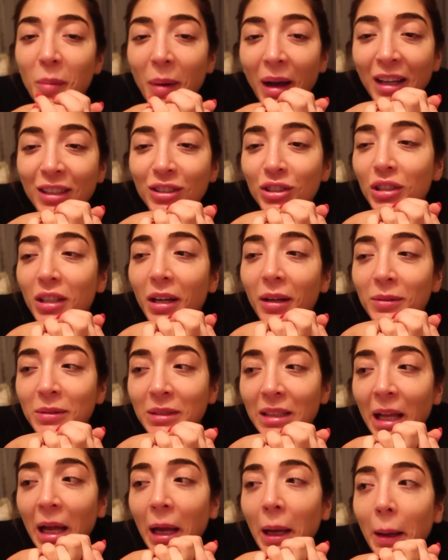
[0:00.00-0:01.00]
much. And I
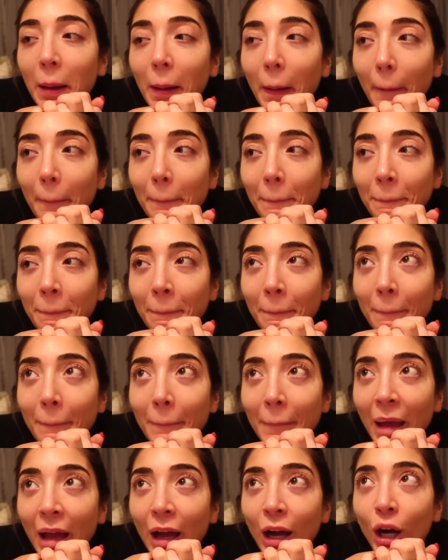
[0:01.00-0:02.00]
was like,
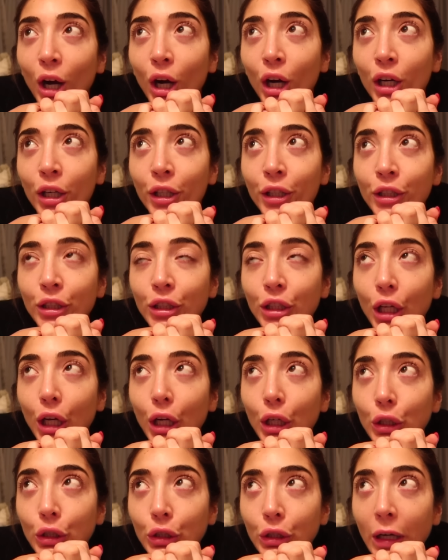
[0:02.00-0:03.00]
hard
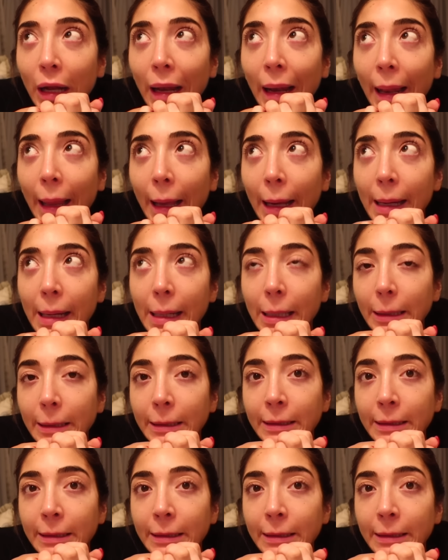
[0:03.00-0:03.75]
relate.